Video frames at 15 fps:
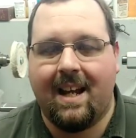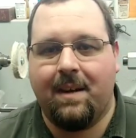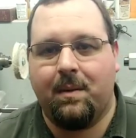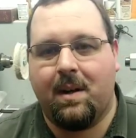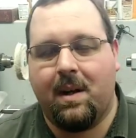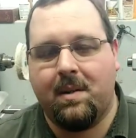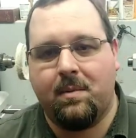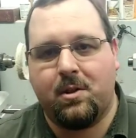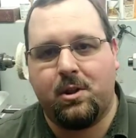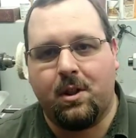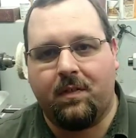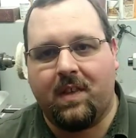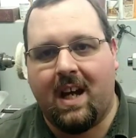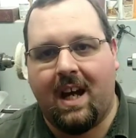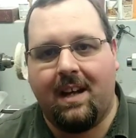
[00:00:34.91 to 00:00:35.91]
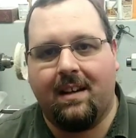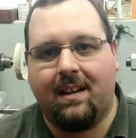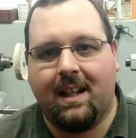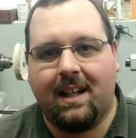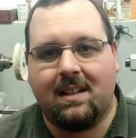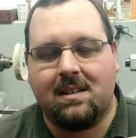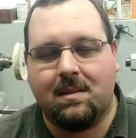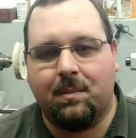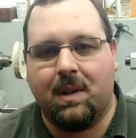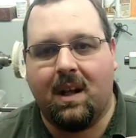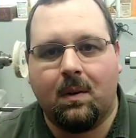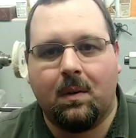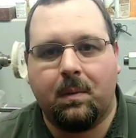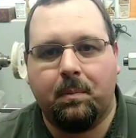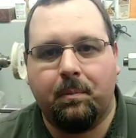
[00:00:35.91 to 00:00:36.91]
I, I, should have gotten like some
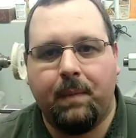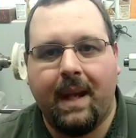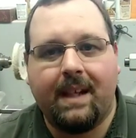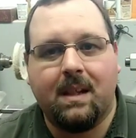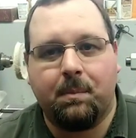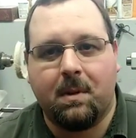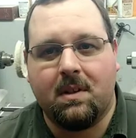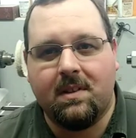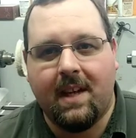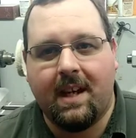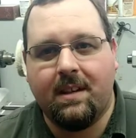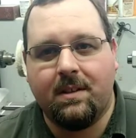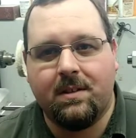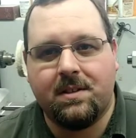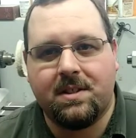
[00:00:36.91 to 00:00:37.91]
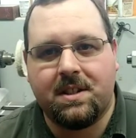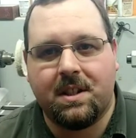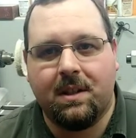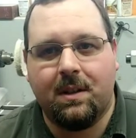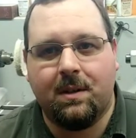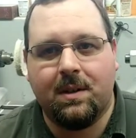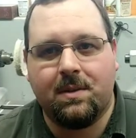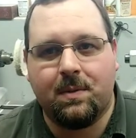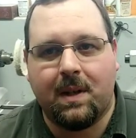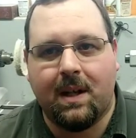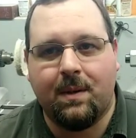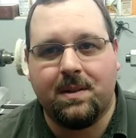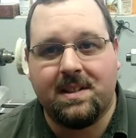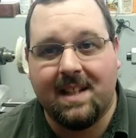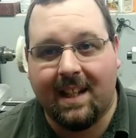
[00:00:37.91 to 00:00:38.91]
little makeup containers, you know, is what
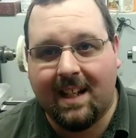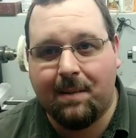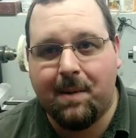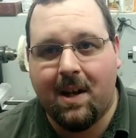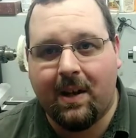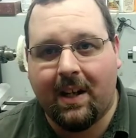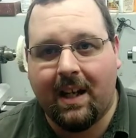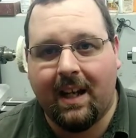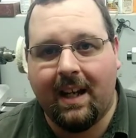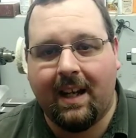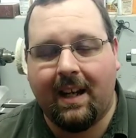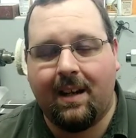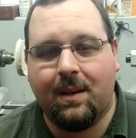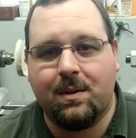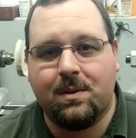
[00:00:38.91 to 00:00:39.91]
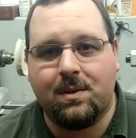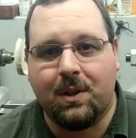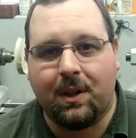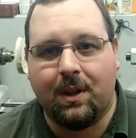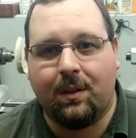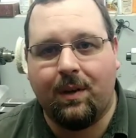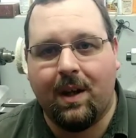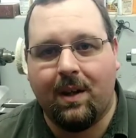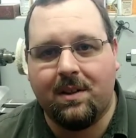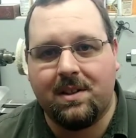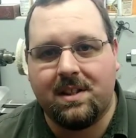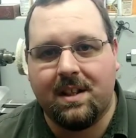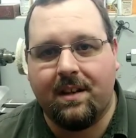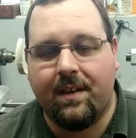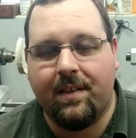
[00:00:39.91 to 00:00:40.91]
I was thinking about getting and I was looking around
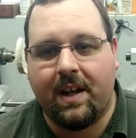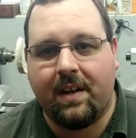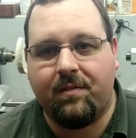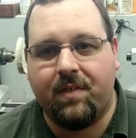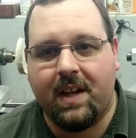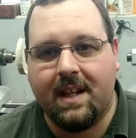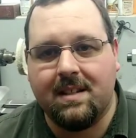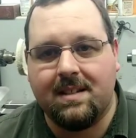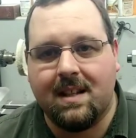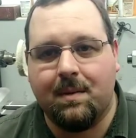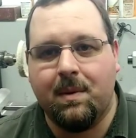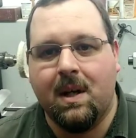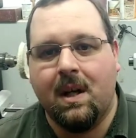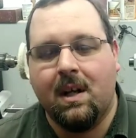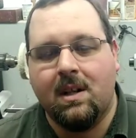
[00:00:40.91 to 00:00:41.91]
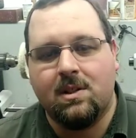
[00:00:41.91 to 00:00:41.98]
seeing if I could find some.